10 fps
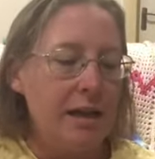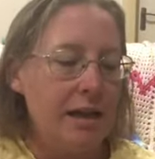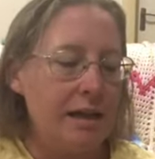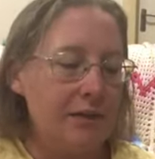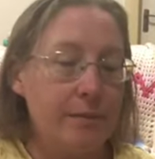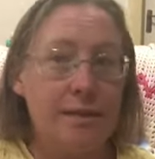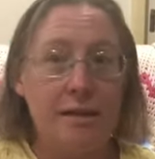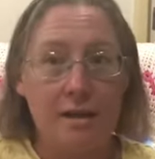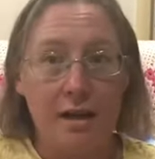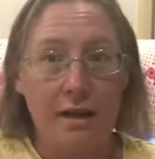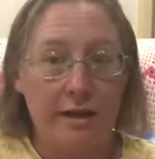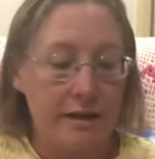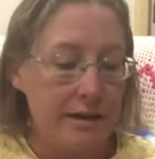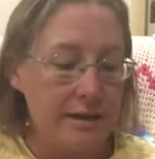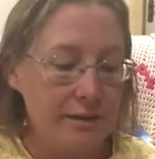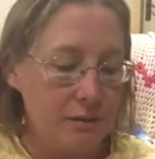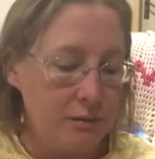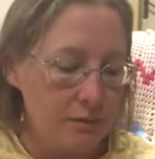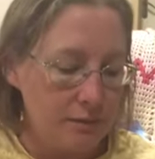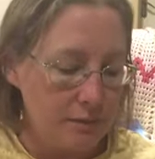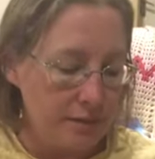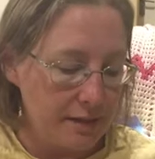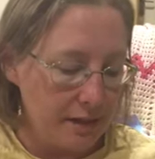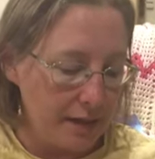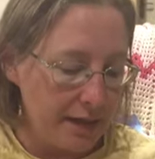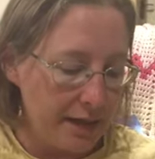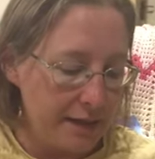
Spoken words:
is from a designer that's still designing.